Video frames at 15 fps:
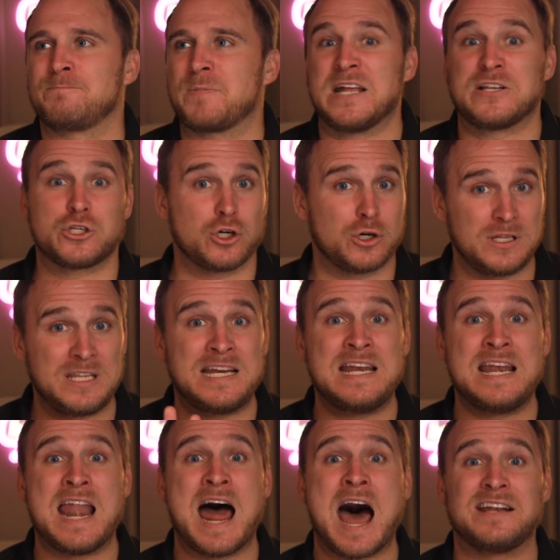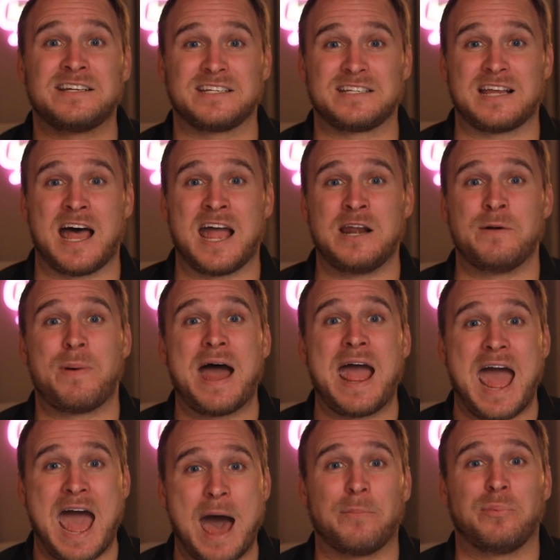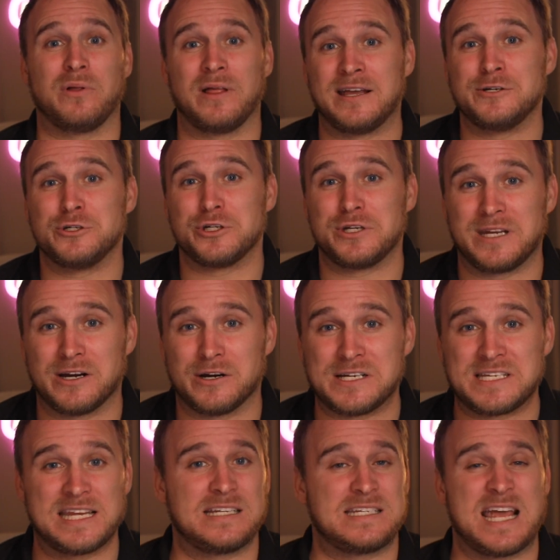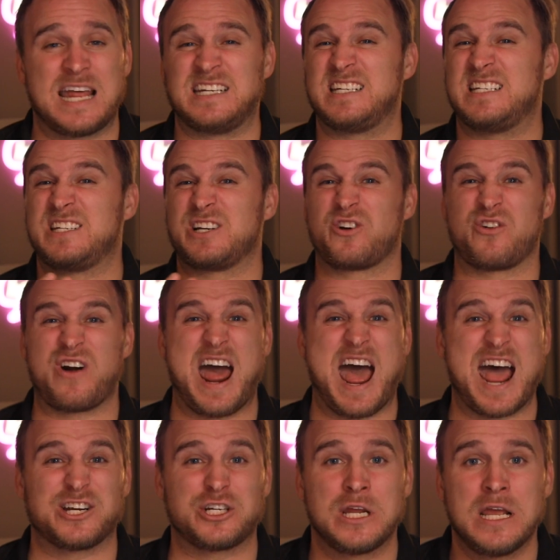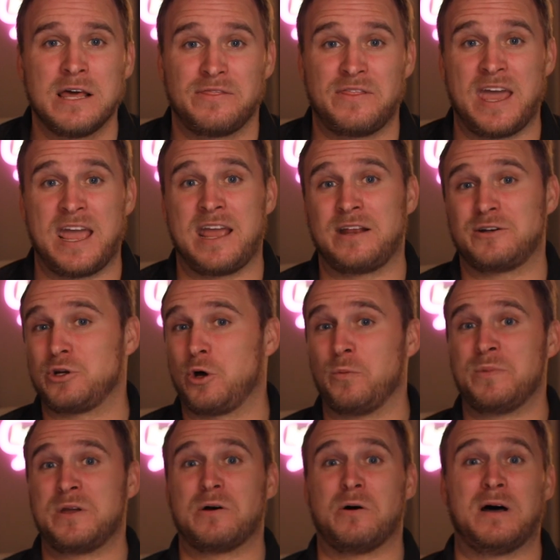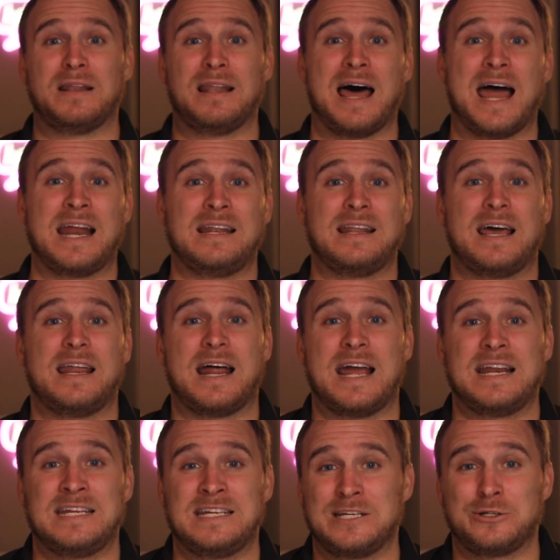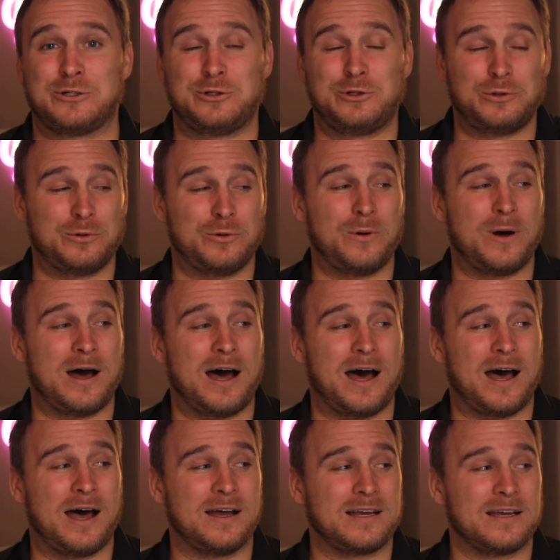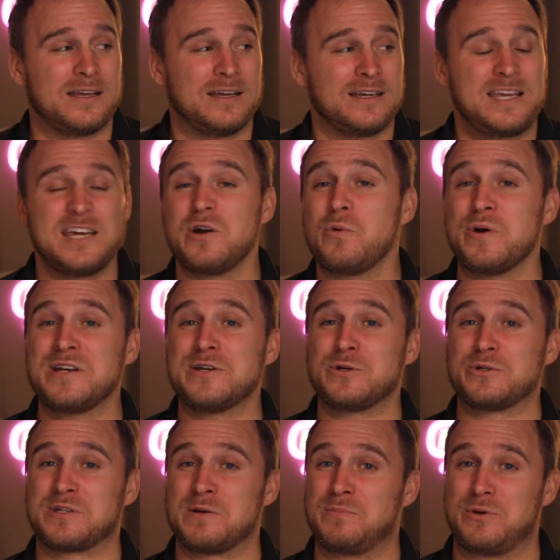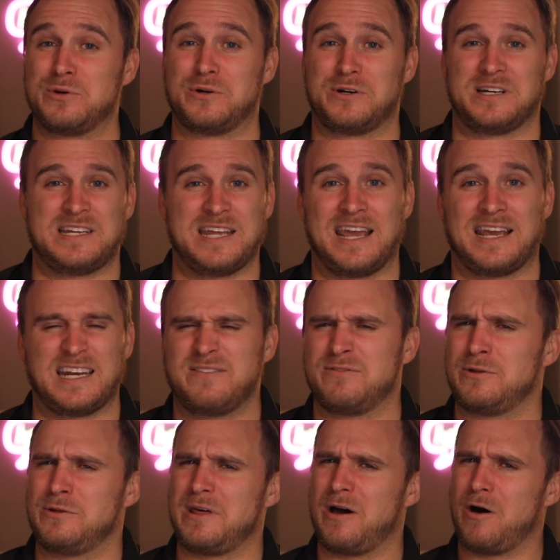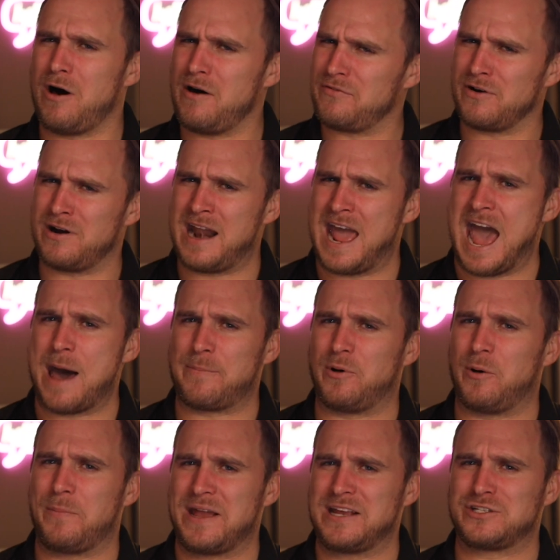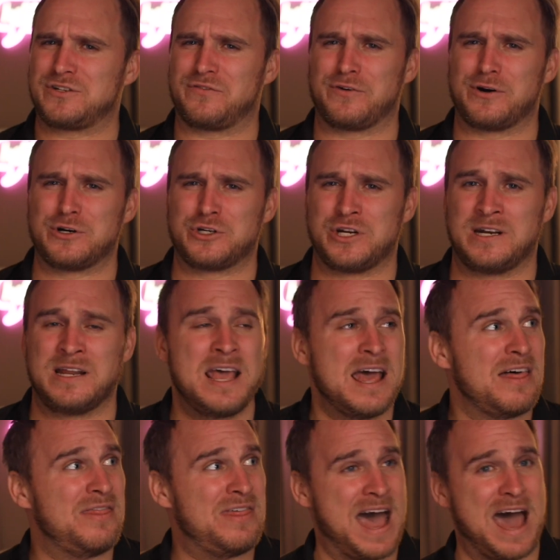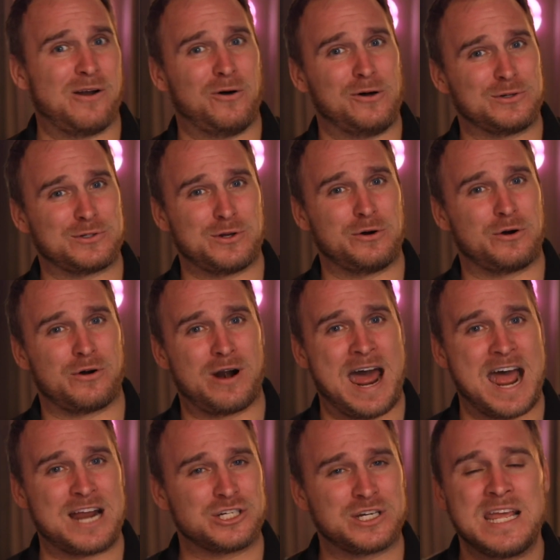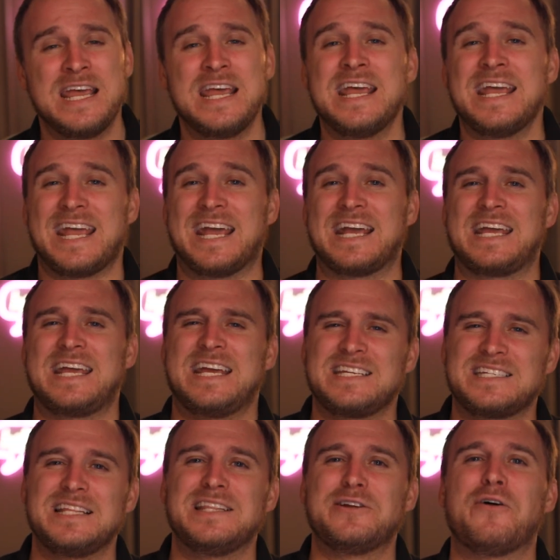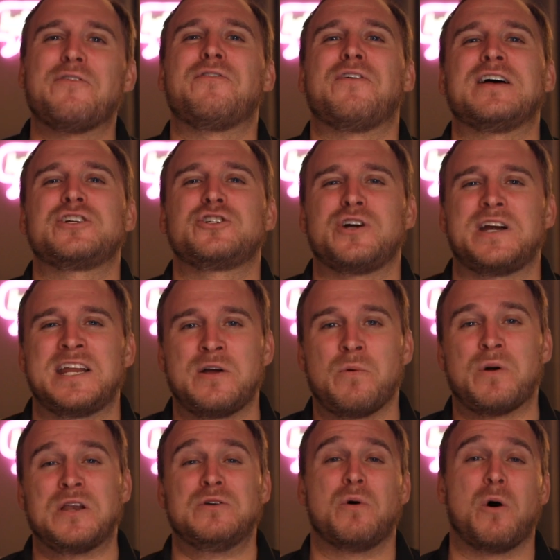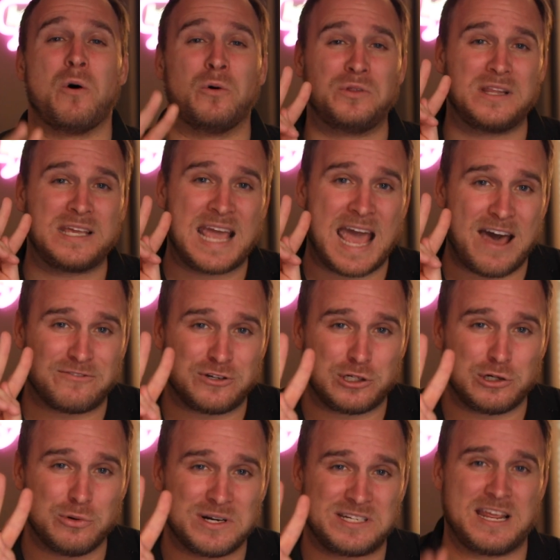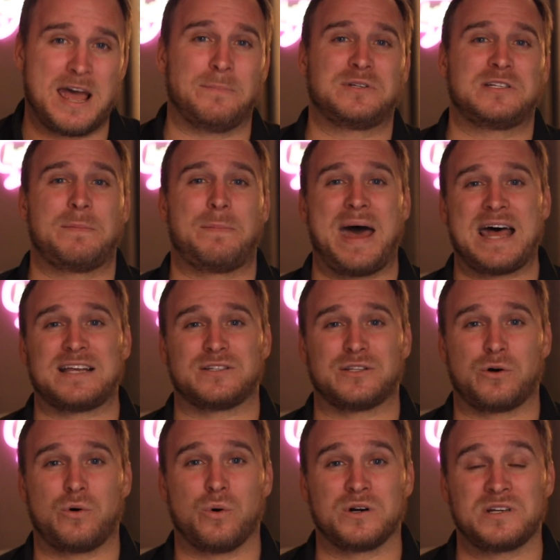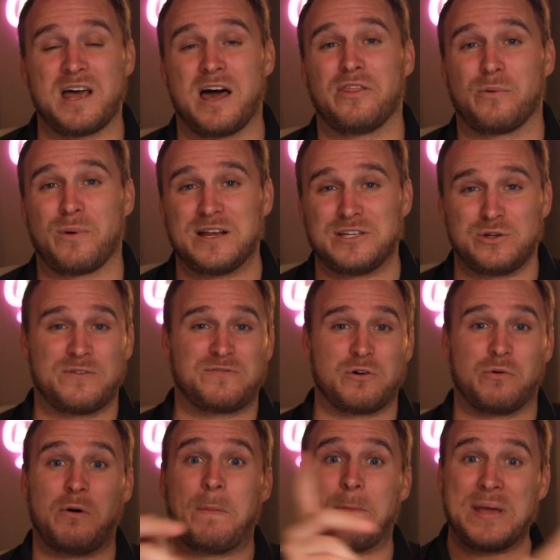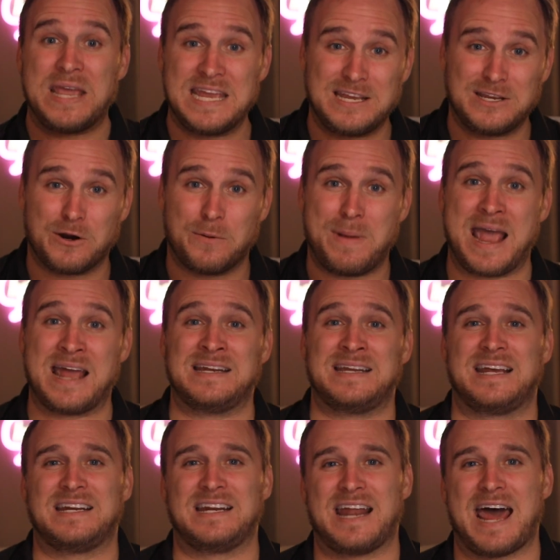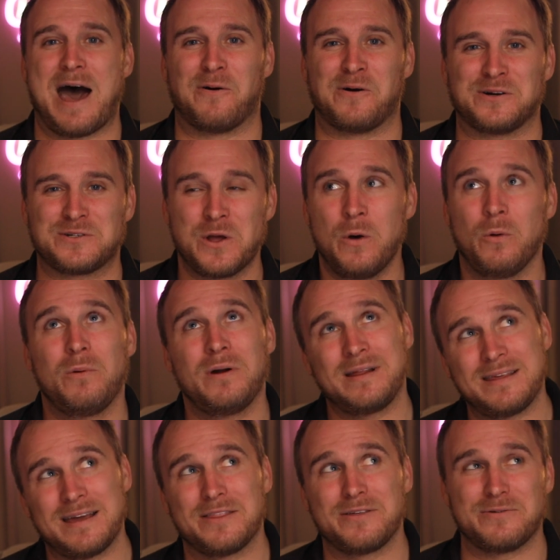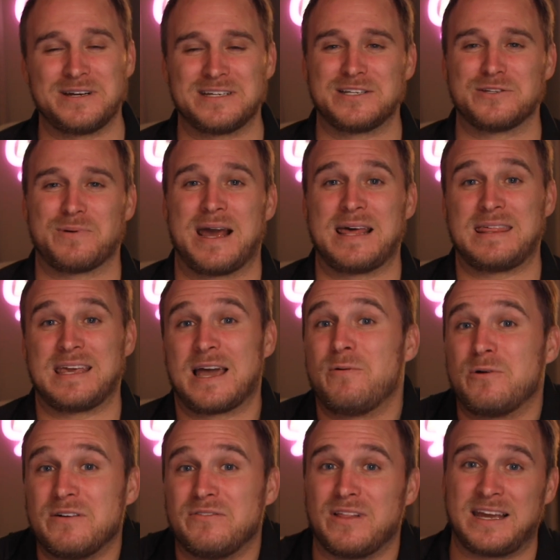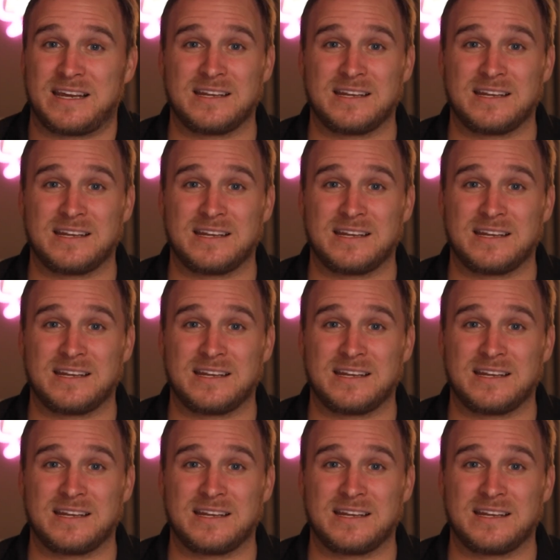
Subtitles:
it's certainly not designed by Apple engineers. It tended to crash. They told me online that I needed to get a Windows computer to take it, even though they offer an Apple-based version. That also crashed. It is a little frustrating when you only have 2 attempts to pass the course. Otherwise, you have to repeat your mandated hours. One of the other reasons why I think I would have